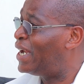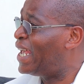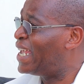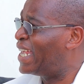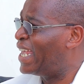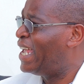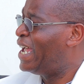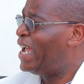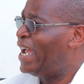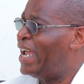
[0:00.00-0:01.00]
are like
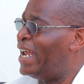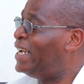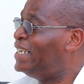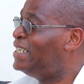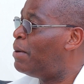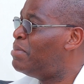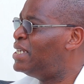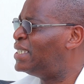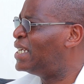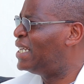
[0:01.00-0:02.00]
a leader
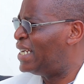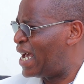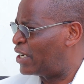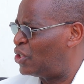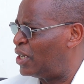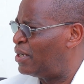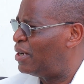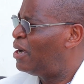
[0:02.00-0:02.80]
missing in action,